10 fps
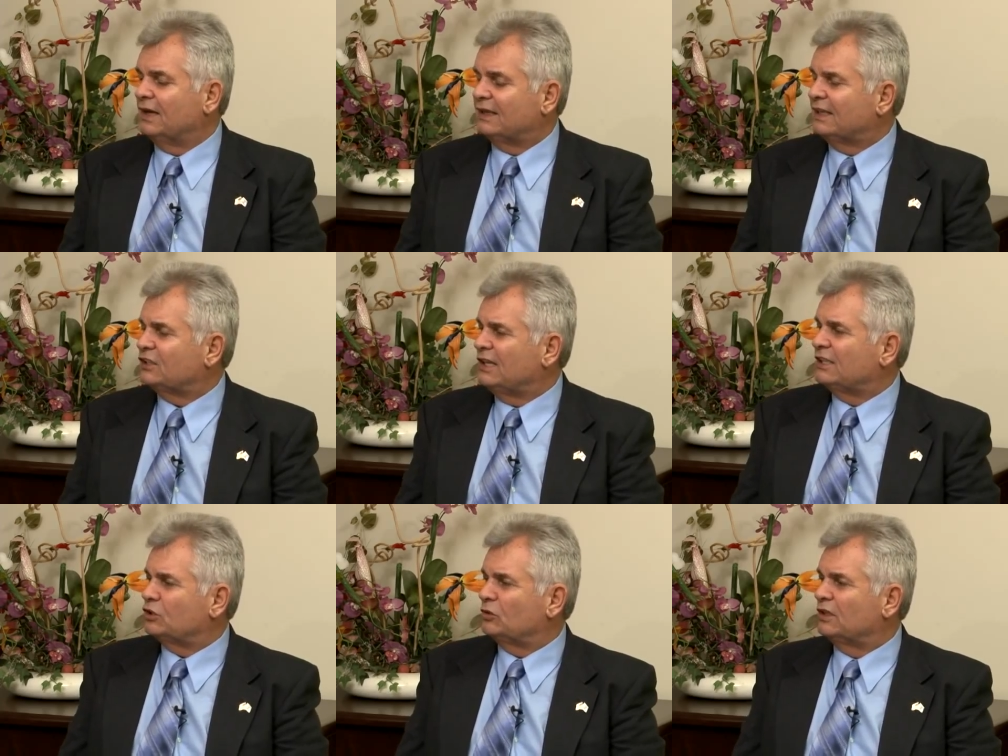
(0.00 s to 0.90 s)
I'd like to
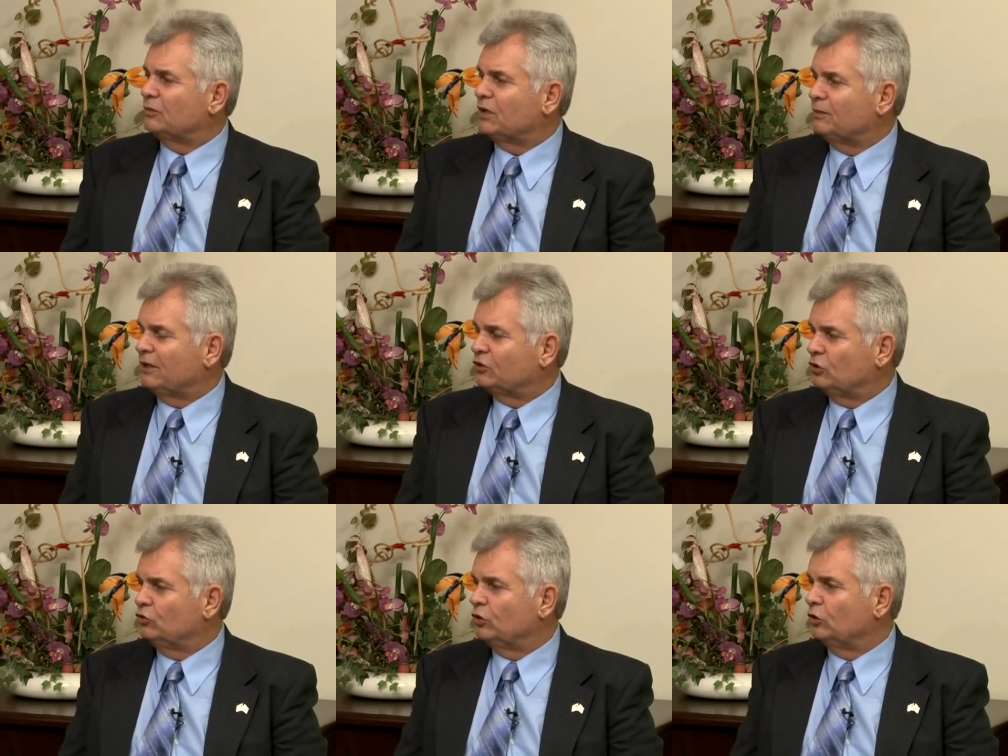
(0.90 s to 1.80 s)
ask you a little bit about
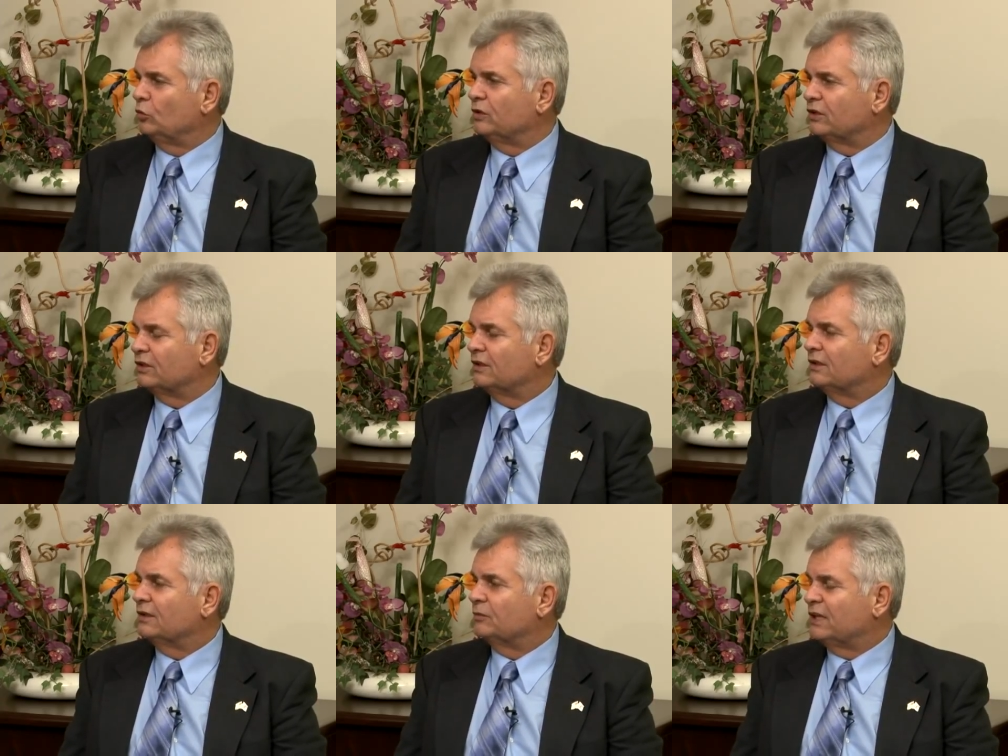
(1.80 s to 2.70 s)
your role with
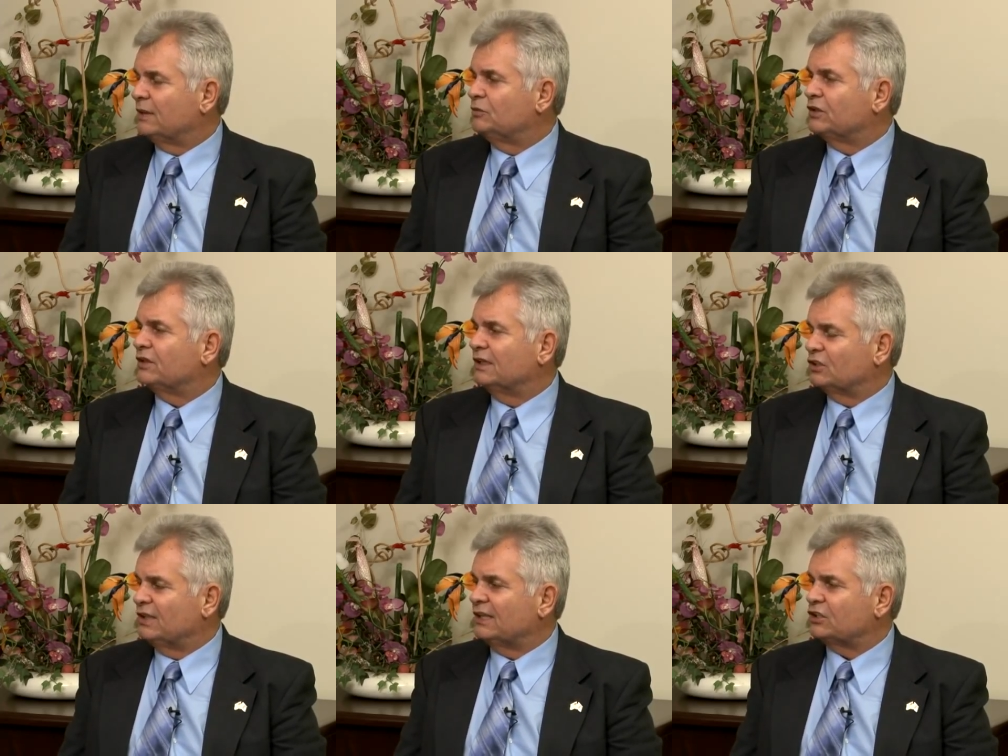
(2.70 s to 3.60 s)
B'nai B'rith
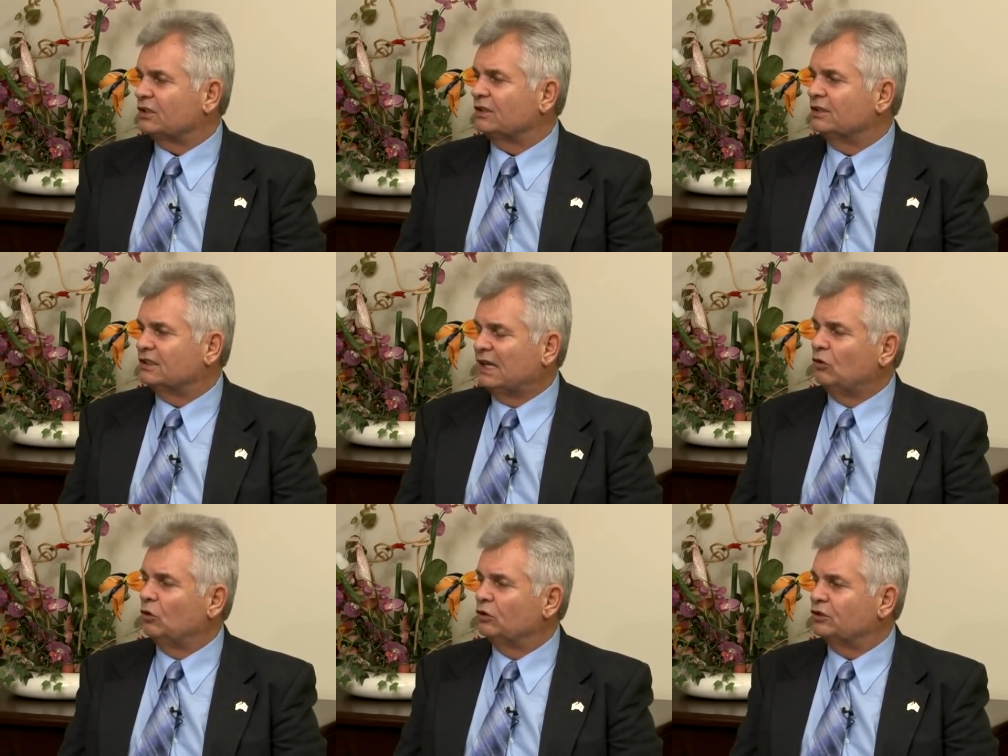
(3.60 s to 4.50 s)
International. Tell
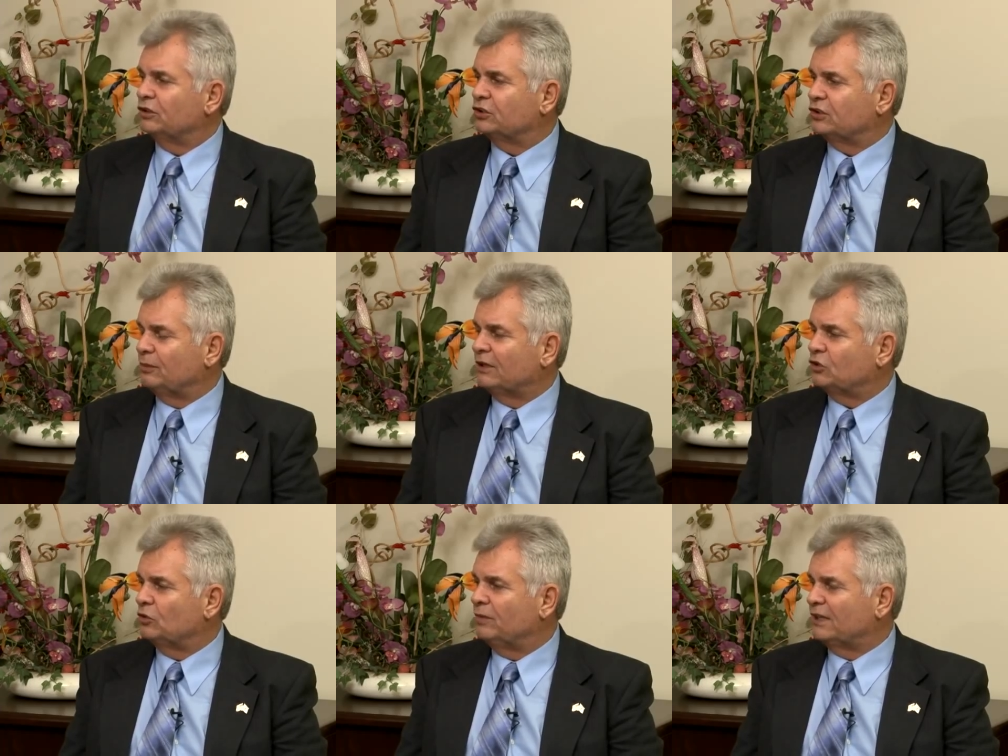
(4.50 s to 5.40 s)
our audience about
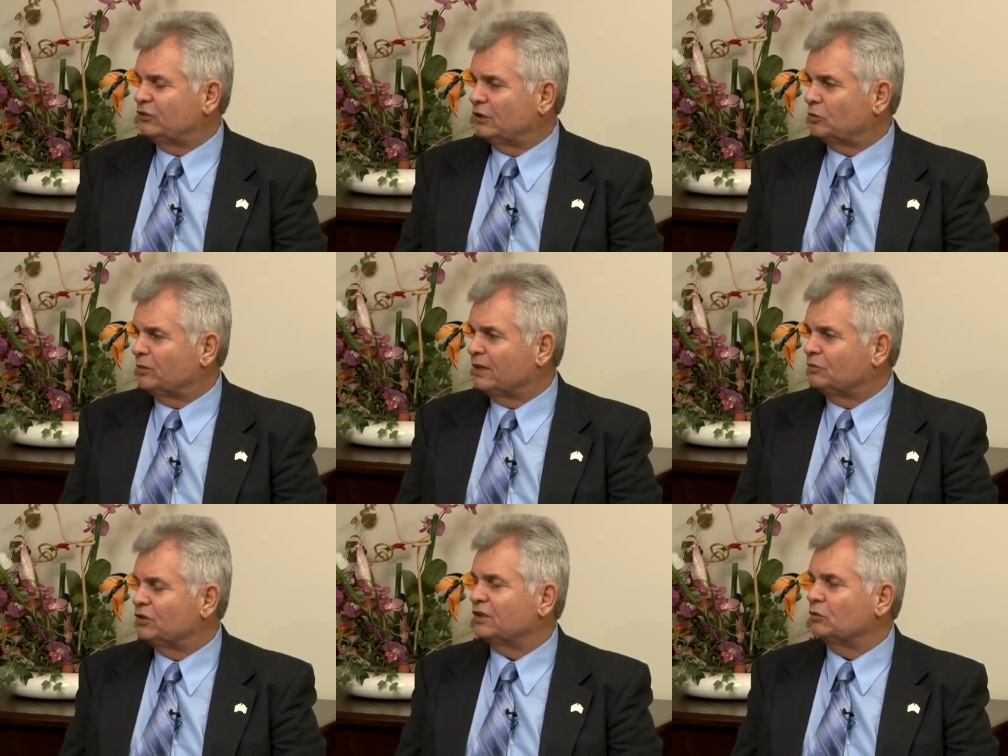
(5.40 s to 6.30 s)
your background with B'nai
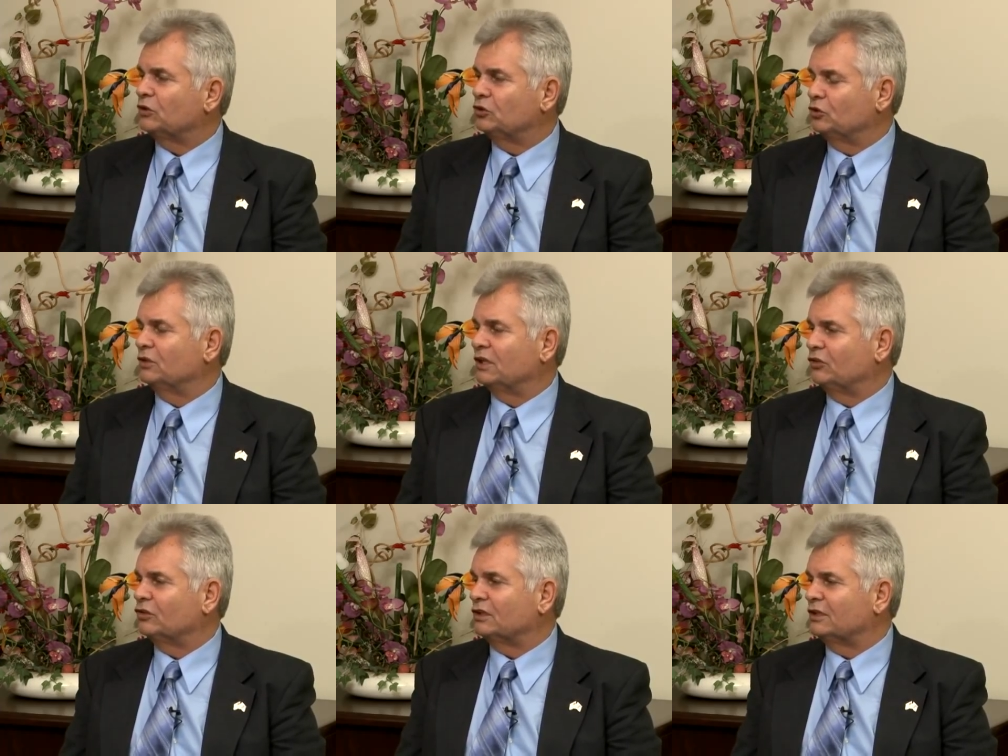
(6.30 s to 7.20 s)
B'rith and what you're doing
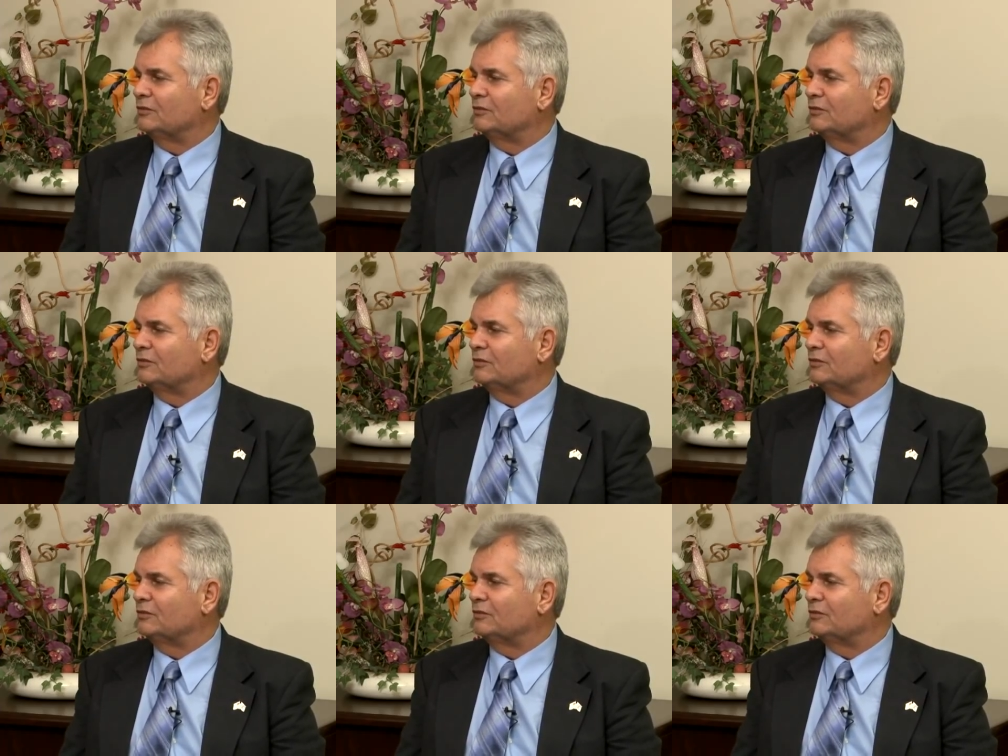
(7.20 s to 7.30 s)
currently. Well,